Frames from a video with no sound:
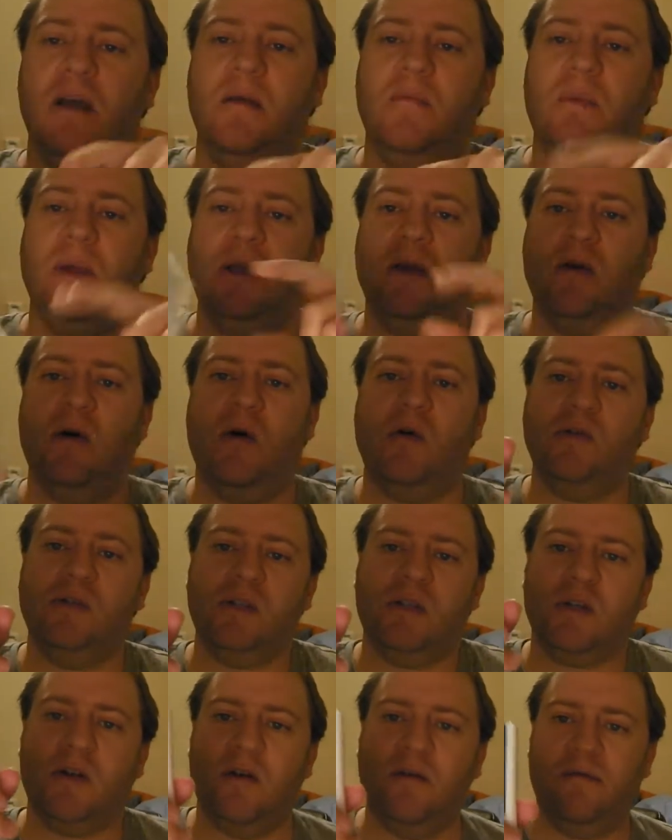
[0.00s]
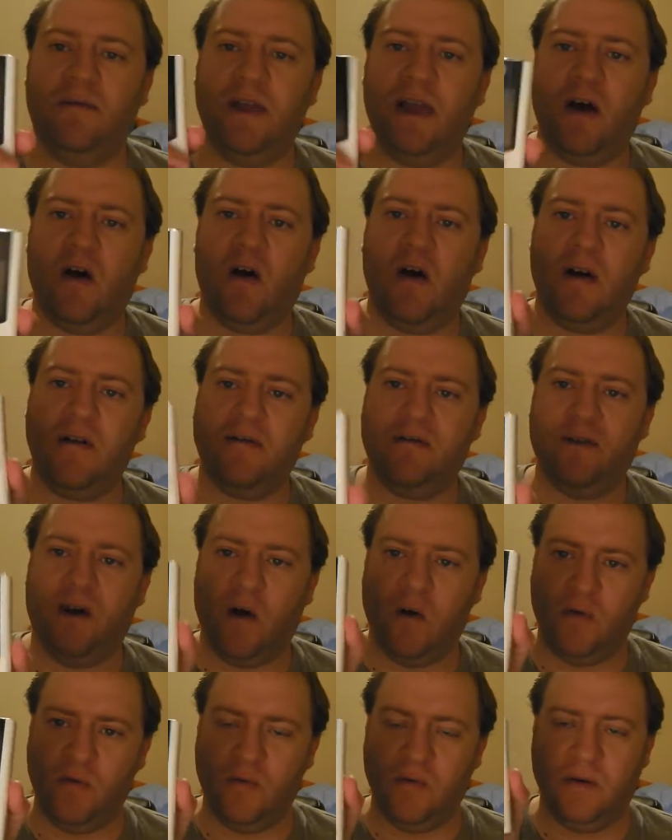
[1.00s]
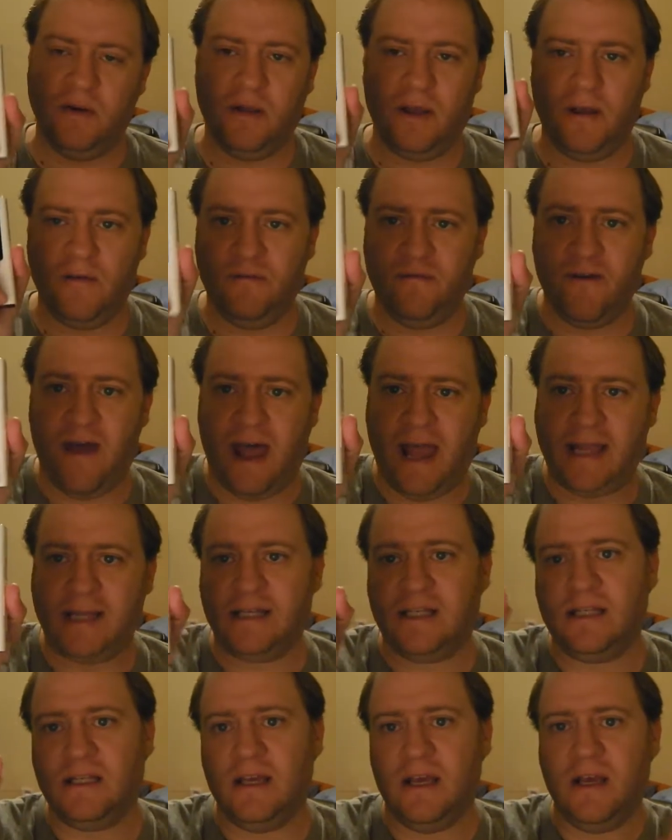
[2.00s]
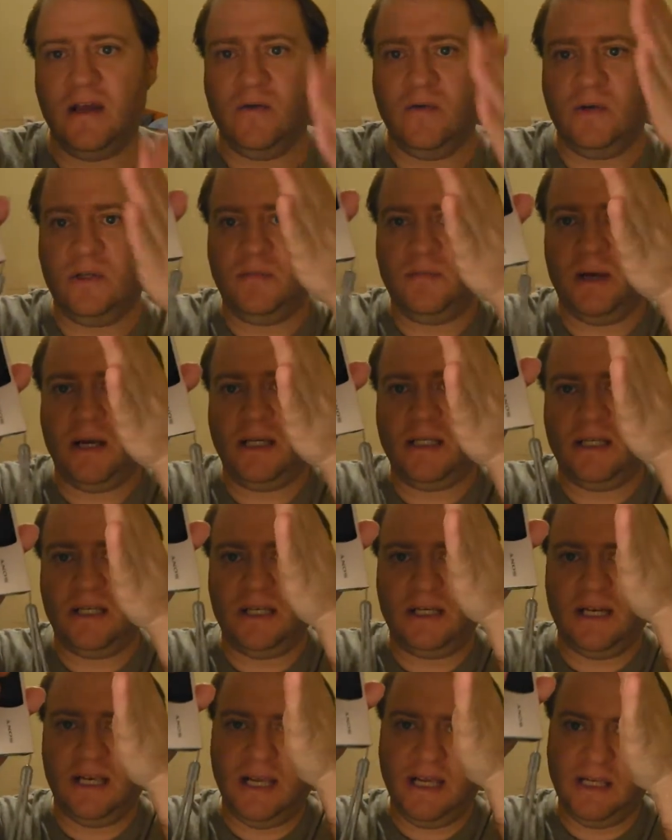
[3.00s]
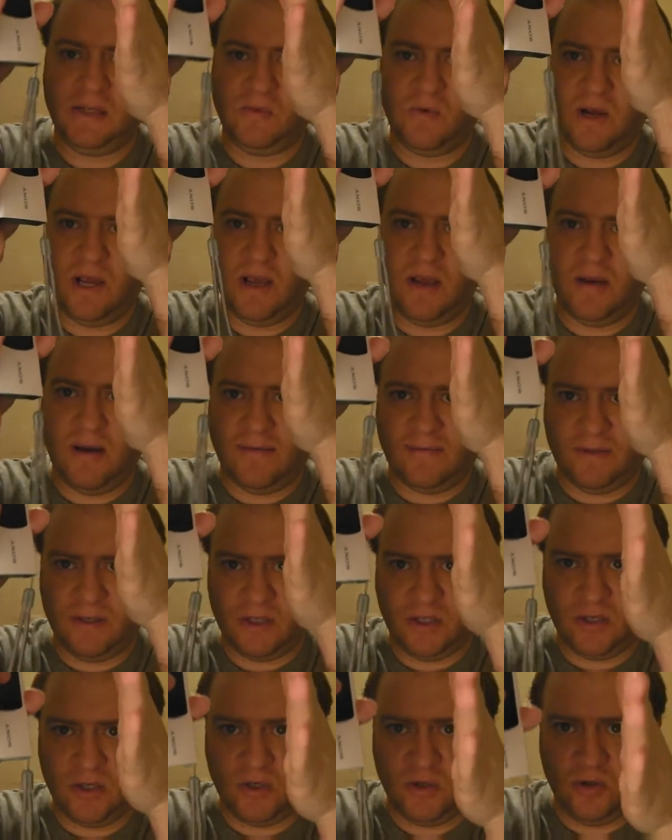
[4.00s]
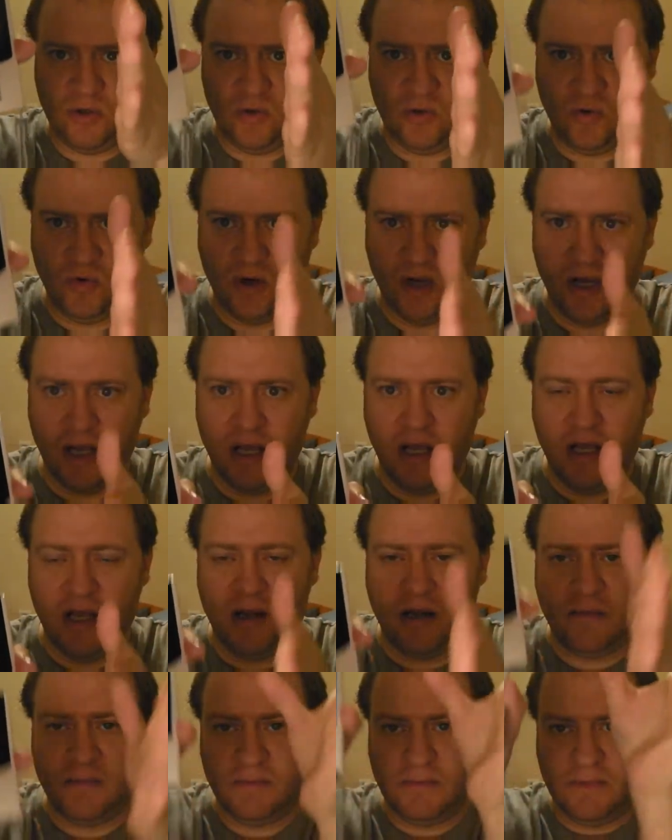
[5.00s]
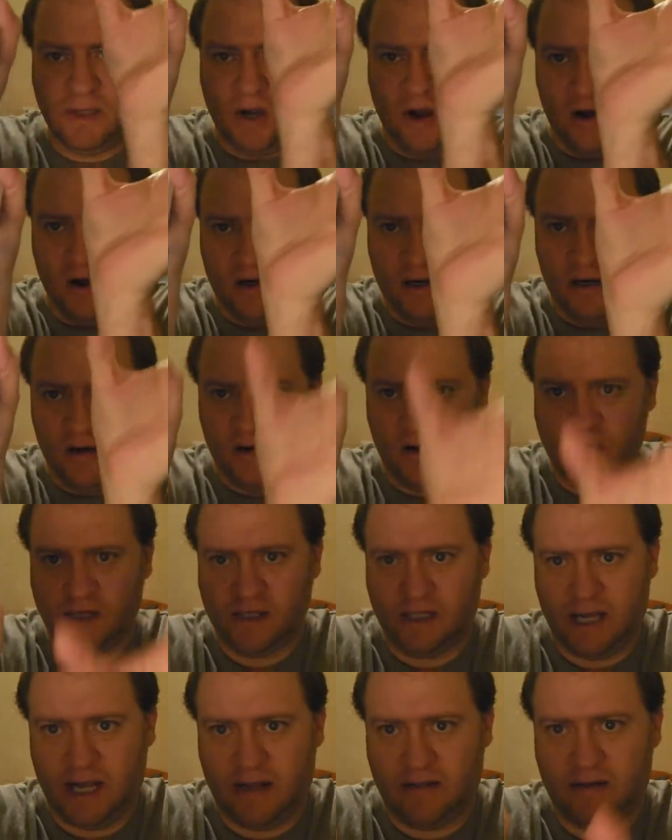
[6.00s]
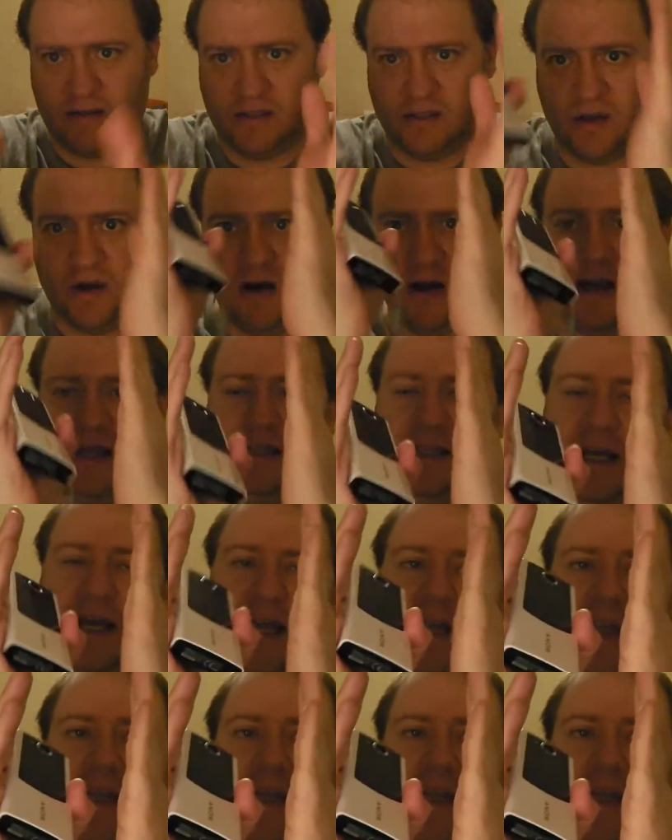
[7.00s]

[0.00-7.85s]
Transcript: because of the iPhone effect, which basically is where you have the two dark lines down the side and